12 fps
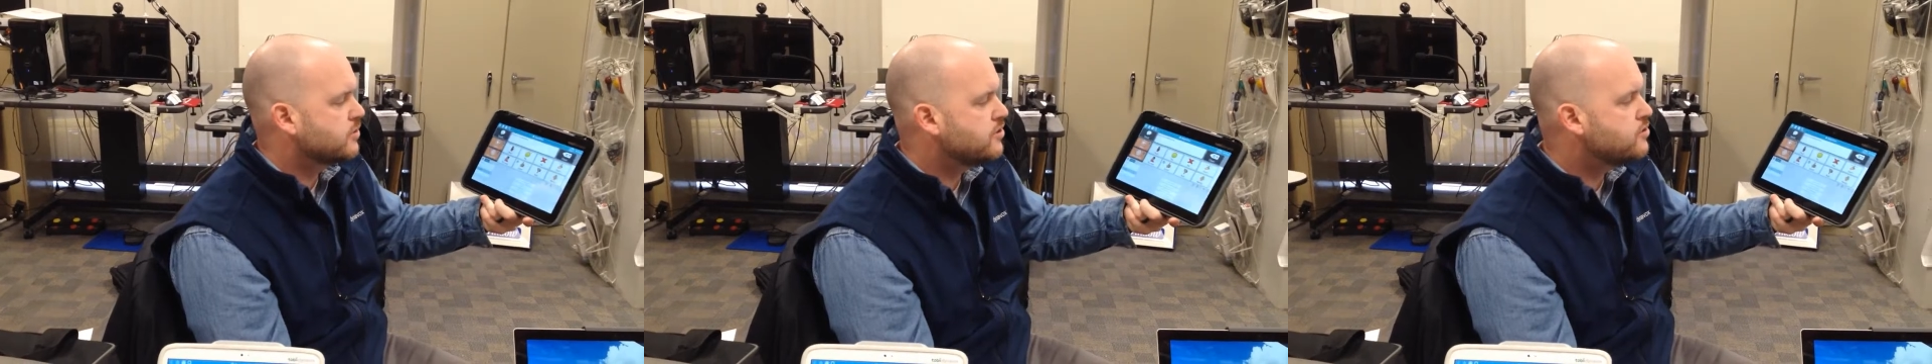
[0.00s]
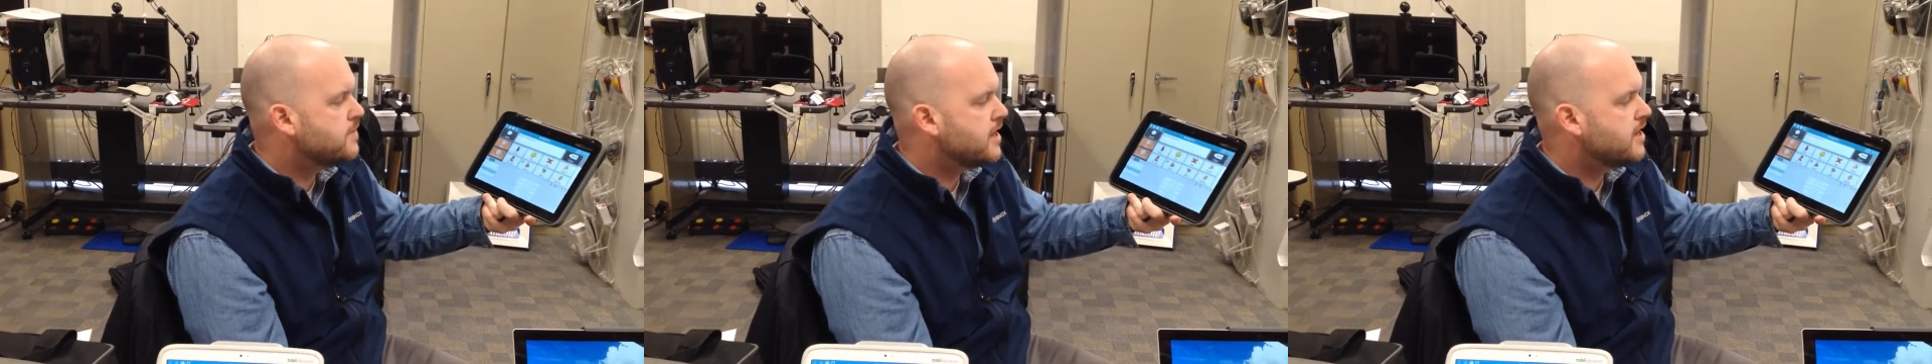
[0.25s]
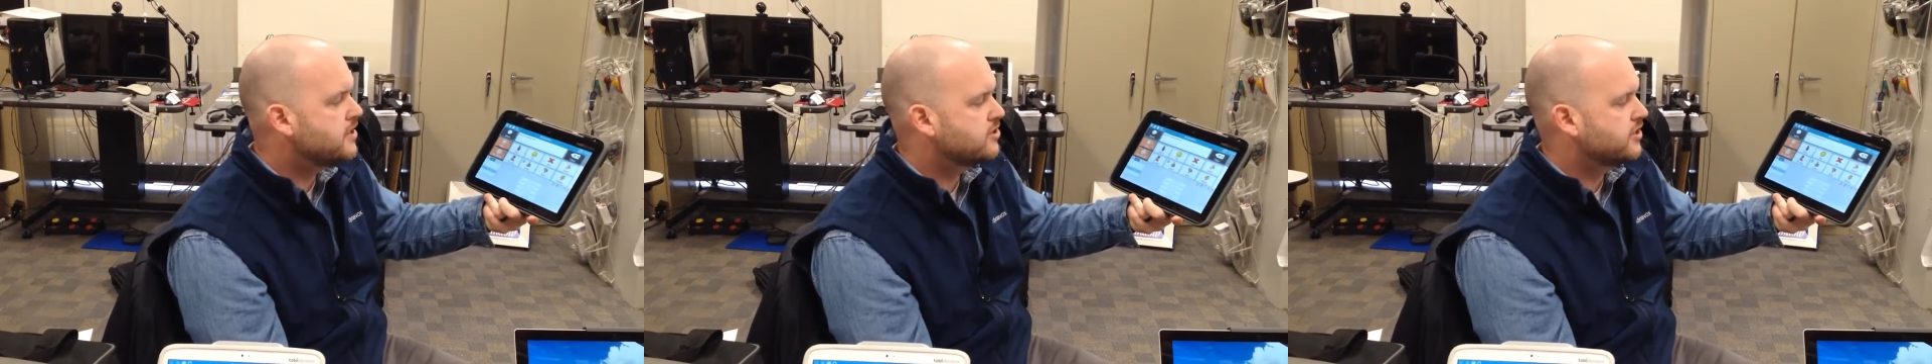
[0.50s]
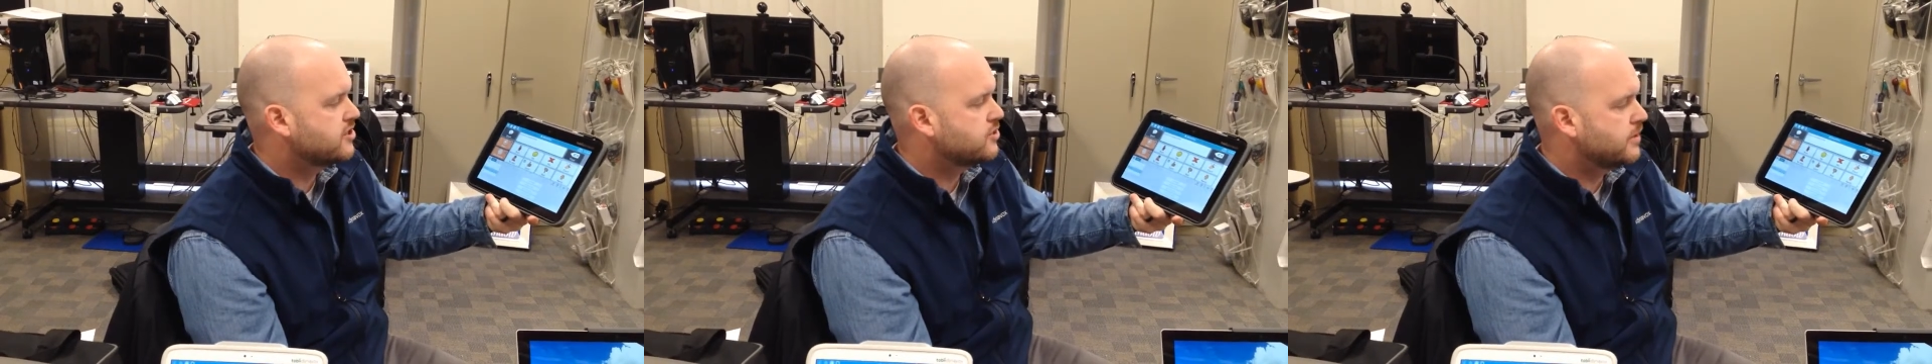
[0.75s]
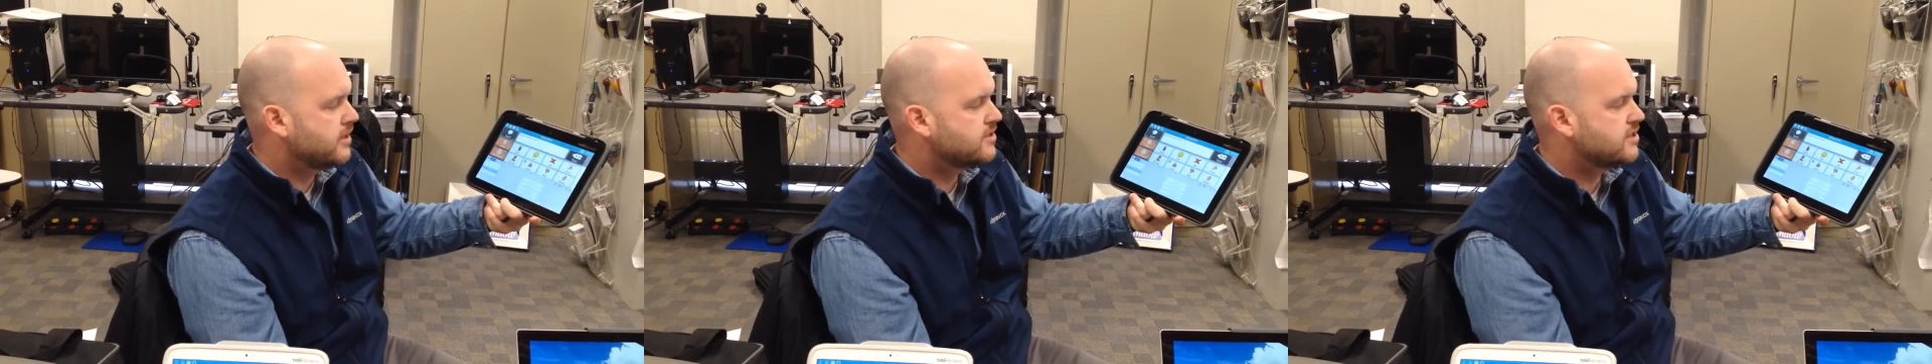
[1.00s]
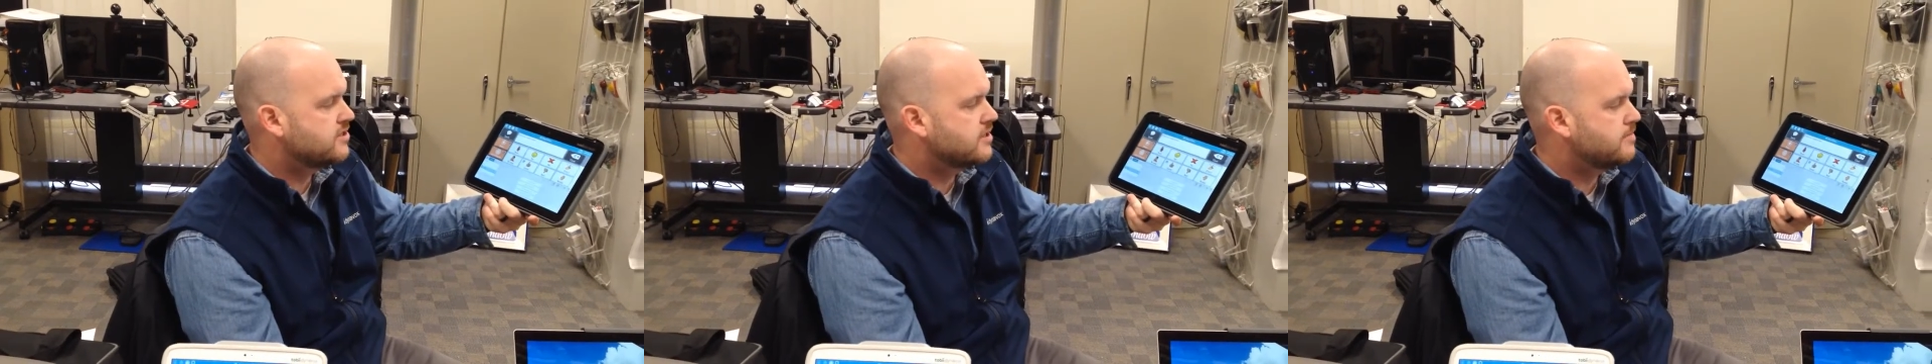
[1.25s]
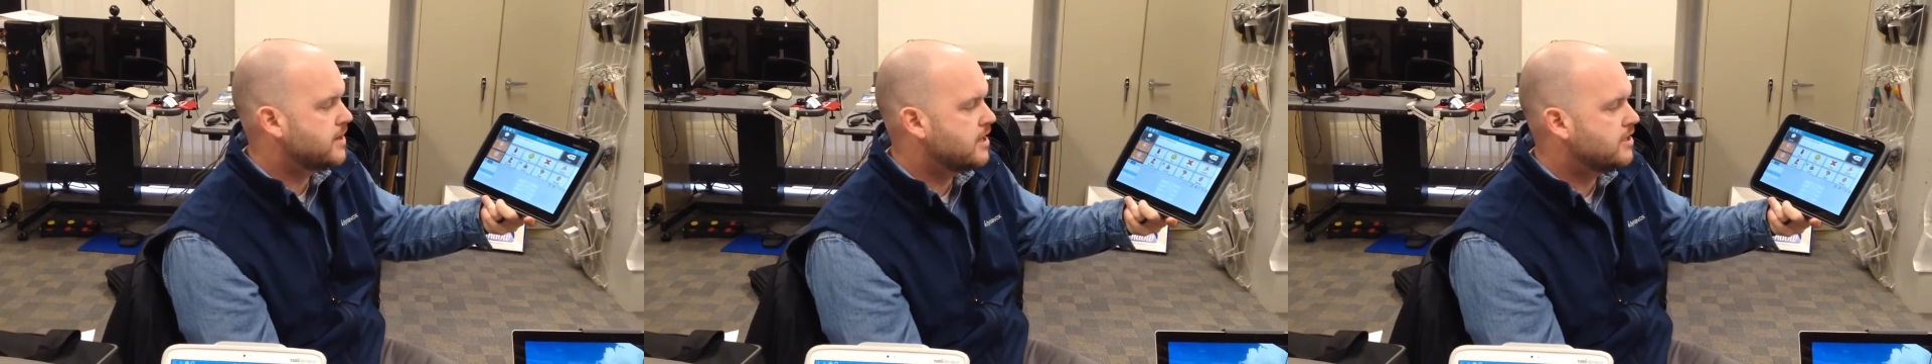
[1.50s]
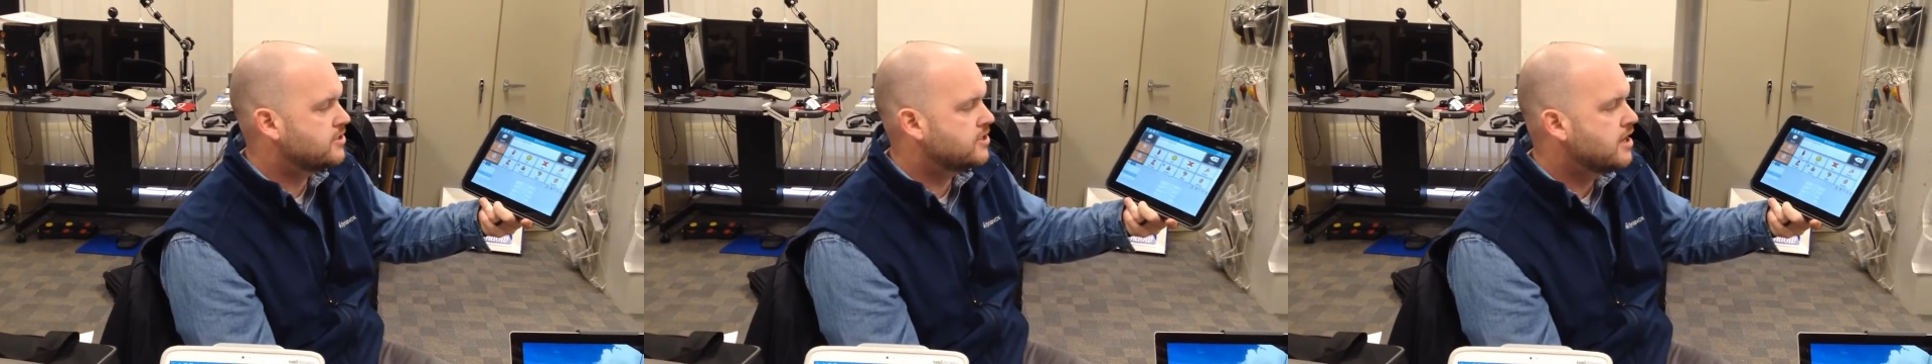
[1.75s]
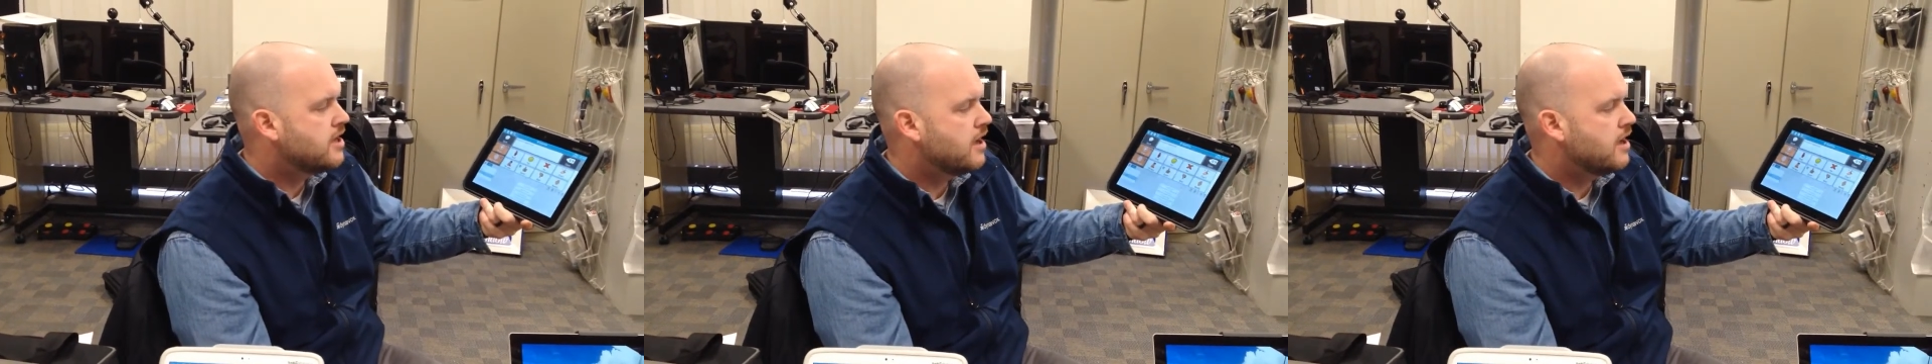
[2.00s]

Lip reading: to a new page, link to an existing page,